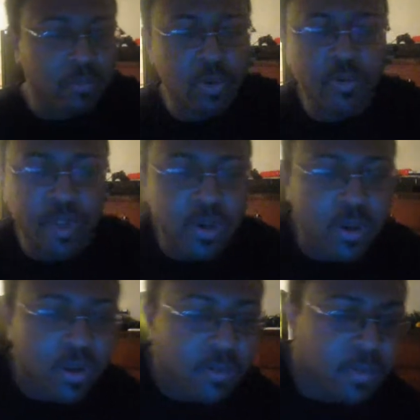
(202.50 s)
Moving
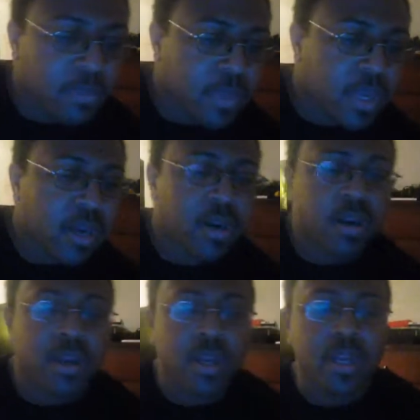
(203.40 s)
on from
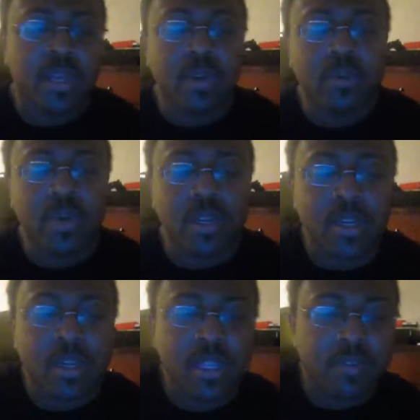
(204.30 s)
there, I want
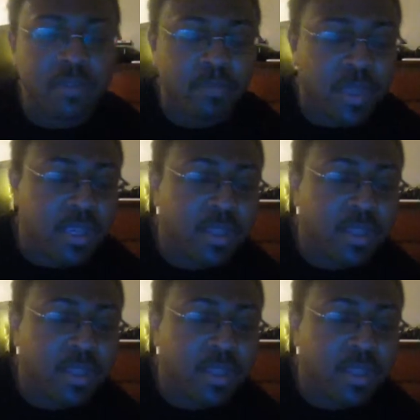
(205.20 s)
to give a big